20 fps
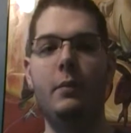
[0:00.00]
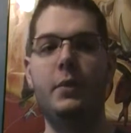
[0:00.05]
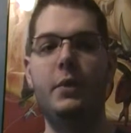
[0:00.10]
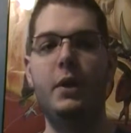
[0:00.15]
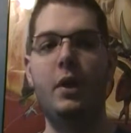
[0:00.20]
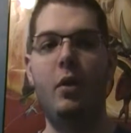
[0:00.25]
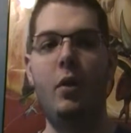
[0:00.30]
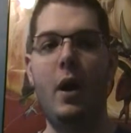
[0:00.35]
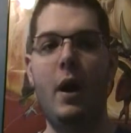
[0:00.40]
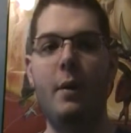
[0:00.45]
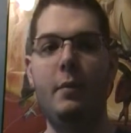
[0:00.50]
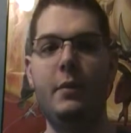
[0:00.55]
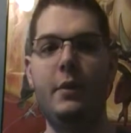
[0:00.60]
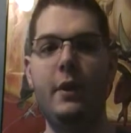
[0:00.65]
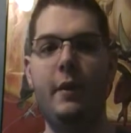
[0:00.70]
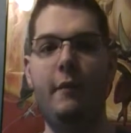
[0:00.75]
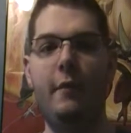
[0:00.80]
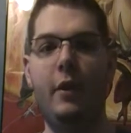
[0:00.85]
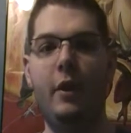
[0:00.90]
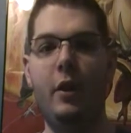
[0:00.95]
So I'm
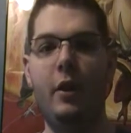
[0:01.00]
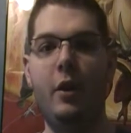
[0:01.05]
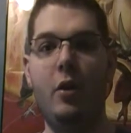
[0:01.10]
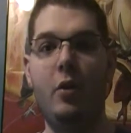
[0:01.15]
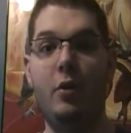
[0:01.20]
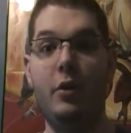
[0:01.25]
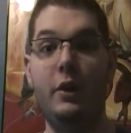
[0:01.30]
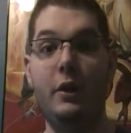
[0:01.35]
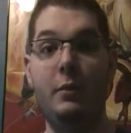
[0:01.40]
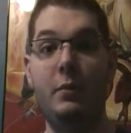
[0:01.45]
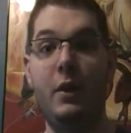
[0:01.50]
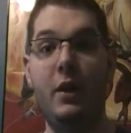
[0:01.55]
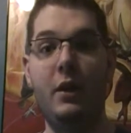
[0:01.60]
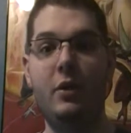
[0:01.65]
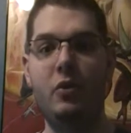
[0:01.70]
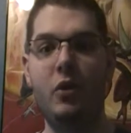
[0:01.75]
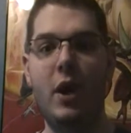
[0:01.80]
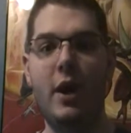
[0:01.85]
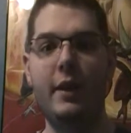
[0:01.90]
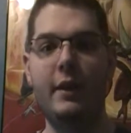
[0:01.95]
definitely going to
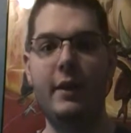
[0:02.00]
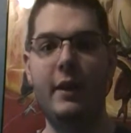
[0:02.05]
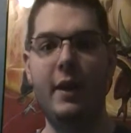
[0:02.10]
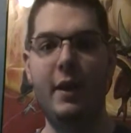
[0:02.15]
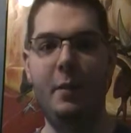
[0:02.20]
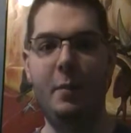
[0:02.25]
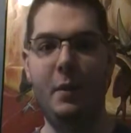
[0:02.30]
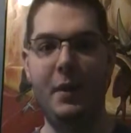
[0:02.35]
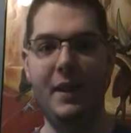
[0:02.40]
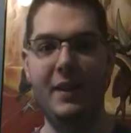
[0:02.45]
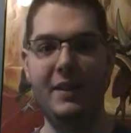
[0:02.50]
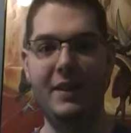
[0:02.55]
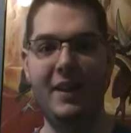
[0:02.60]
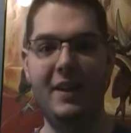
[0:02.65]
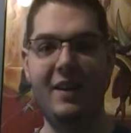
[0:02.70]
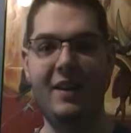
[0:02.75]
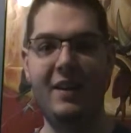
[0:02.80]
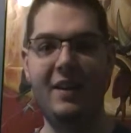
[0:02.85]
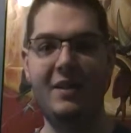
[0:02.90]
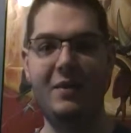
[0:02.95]
be trying to get a
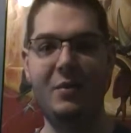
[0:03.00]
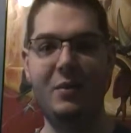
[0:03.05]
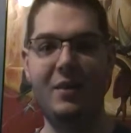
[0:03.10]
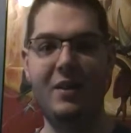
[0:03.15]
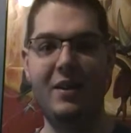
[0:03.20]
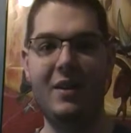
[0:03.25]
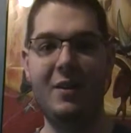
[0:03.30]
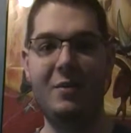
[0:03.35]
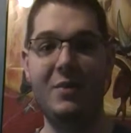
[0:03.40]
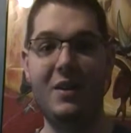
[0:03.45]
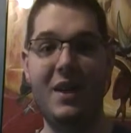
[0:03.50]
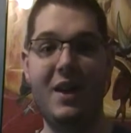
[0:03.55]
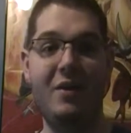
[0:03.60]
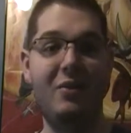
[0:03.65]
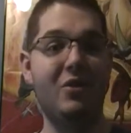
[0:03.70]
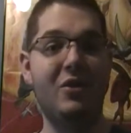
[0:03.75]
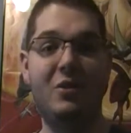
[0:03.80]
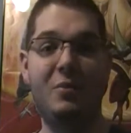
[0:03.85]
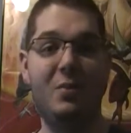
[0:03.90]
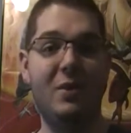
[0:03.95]
playset of this when it comes
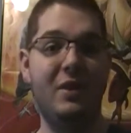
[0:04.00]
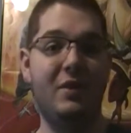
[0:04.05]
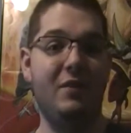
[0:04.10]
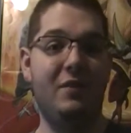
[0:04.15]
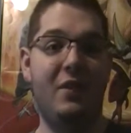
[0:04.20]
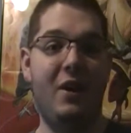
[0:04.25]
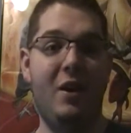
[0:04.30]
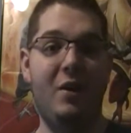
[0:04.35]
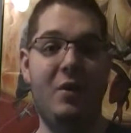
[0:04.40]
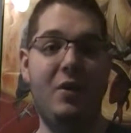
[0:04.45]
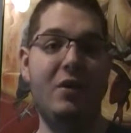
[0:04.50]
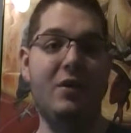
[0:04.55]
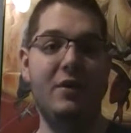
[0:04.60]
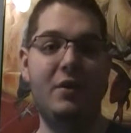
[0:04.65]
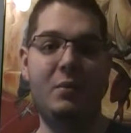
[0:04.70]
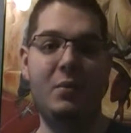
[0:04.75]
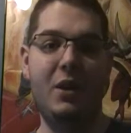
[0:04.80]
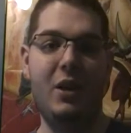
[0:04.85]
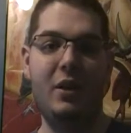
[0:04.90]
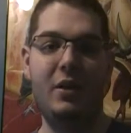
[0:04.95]
out, just because of how
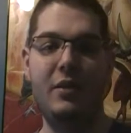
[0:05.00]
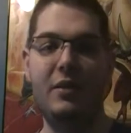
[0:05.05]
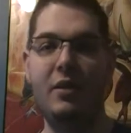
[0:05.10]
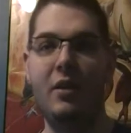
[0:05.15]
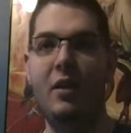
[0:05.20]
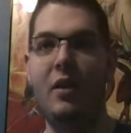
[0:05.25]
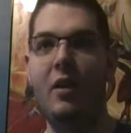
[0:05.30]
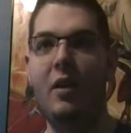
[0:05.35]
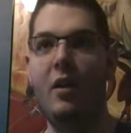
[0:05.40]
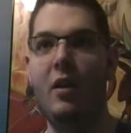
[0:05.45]
awesome it is.